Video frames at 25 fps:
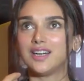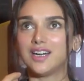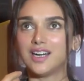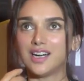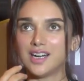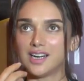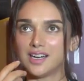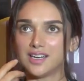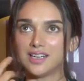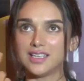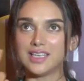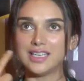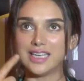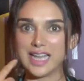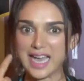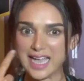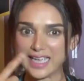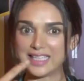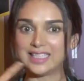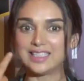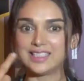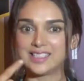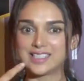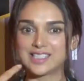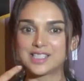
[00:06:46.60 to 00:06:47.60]
her
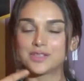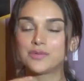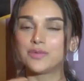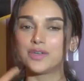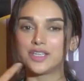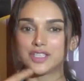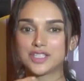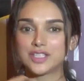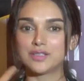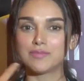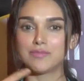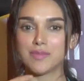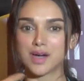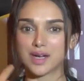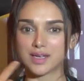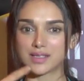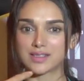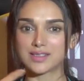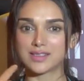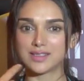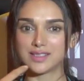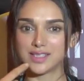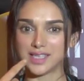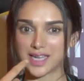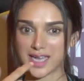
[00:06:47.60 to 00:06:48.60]
lines, the way she
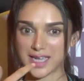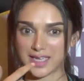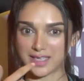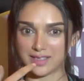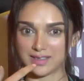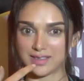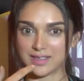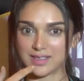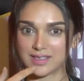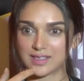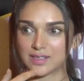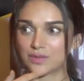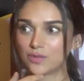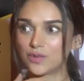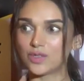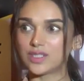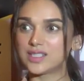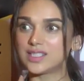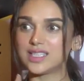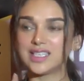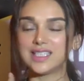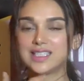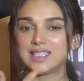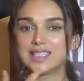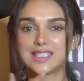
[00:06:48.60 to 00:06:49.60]
mugs her lines
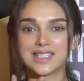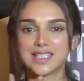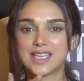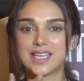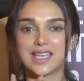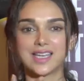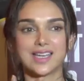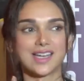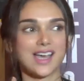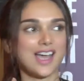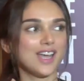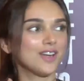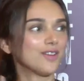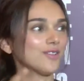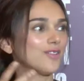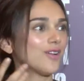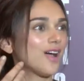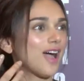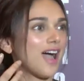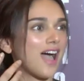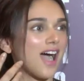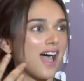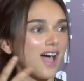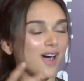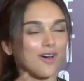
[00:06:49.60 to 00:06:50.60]
was insane. I don't
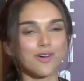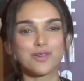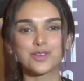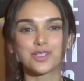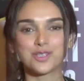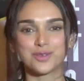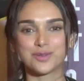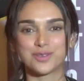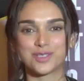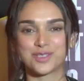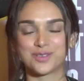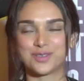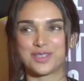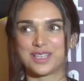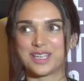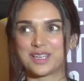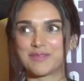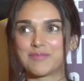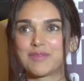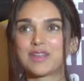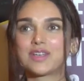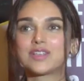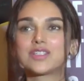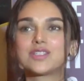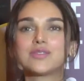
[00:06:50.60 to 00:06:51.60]
know how she was doing
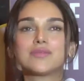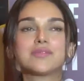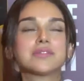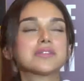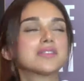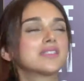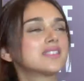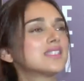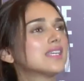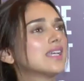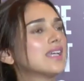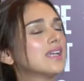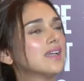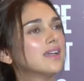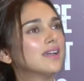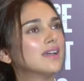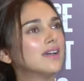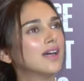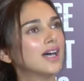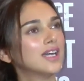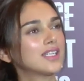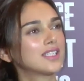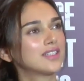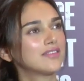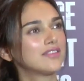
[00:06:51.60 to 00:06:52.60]
it, because she was just saying,
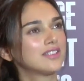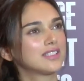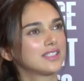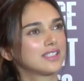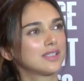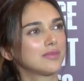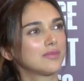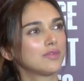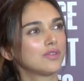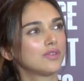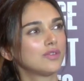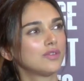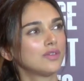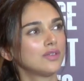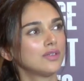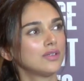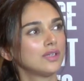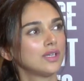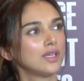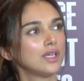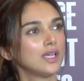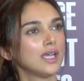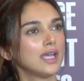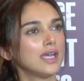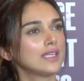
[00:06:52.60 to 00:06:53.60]
acha fir se bolo,
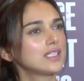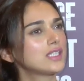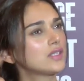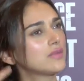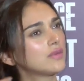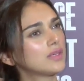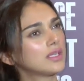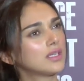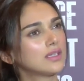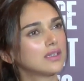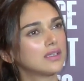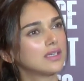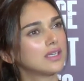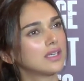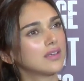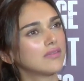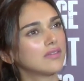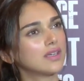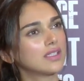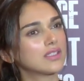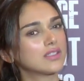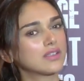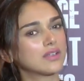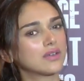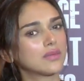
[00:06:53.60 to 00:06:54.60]
and she would hear
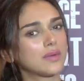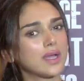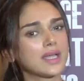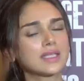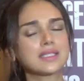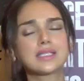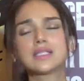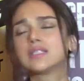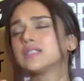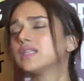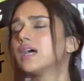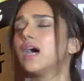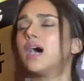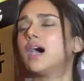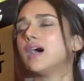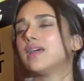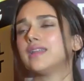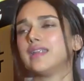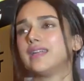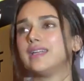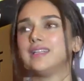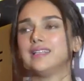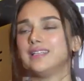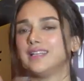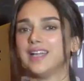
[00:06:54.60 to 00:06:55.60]
it once or twice and ha,
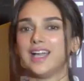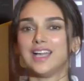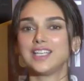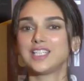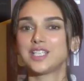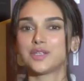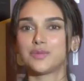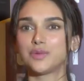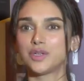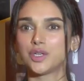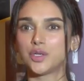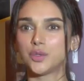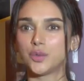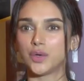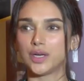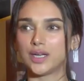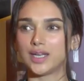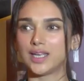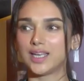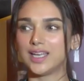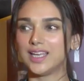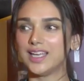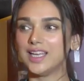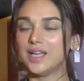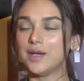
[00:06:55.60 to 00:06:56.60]
ready, and she would do
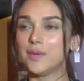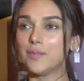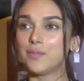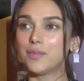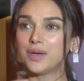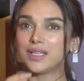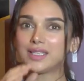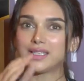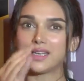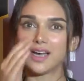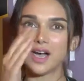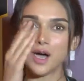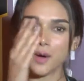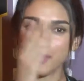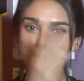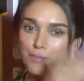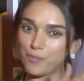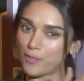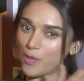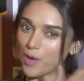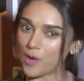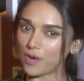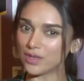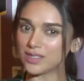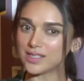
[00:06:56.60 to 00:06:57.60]
it. But her
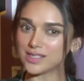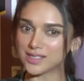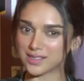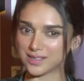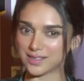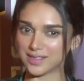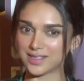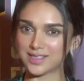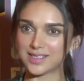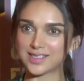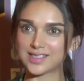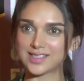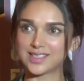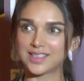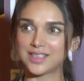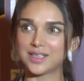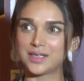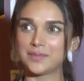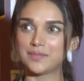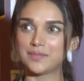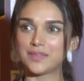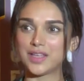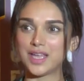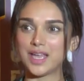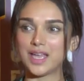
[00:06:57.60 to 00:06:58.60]
pauses
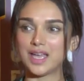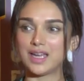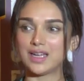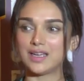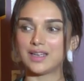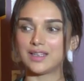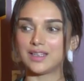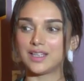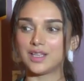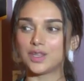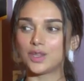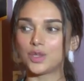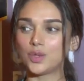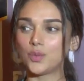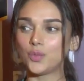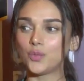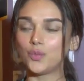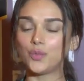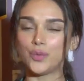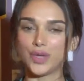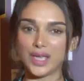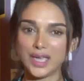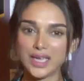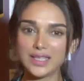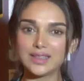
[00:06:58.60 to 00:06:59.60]
and the
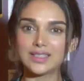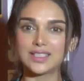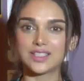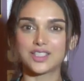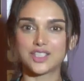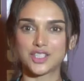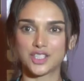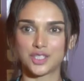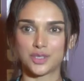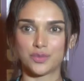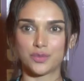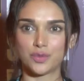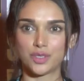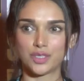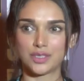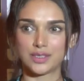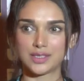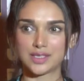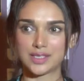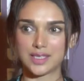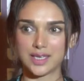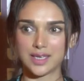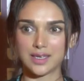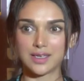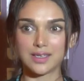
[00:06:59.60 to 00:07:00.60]
way that she would
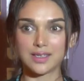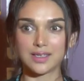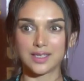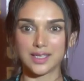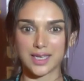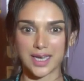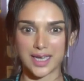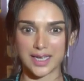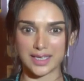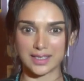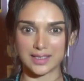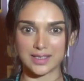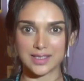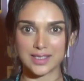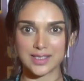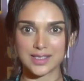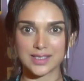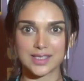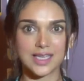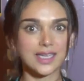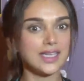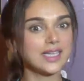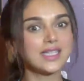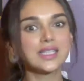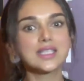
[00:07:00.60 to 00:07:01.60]
say her
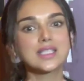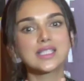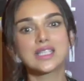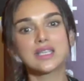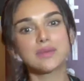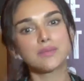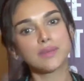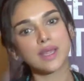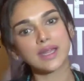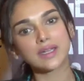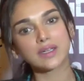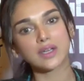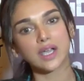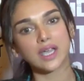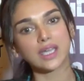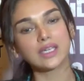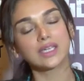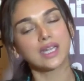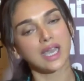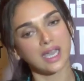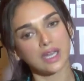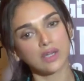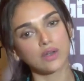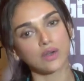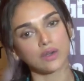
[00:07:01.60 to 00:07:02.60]
lines, they didn't seem like
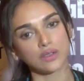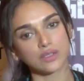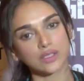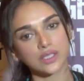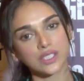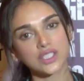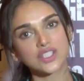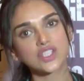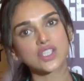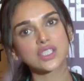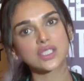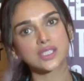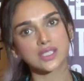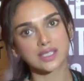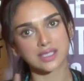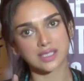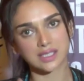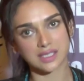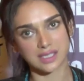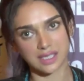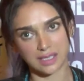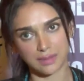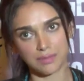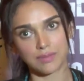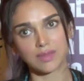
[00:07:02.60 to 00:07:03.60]
dialogues. They
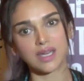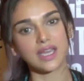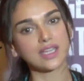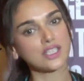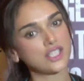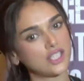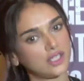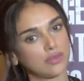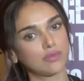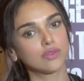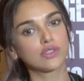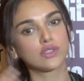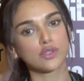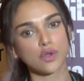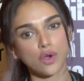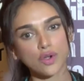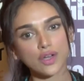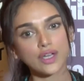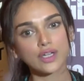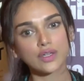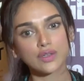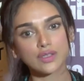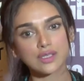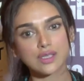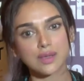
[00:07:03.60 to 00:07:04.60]
just seemed like she was
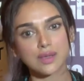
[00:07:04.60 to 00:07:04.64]
talking to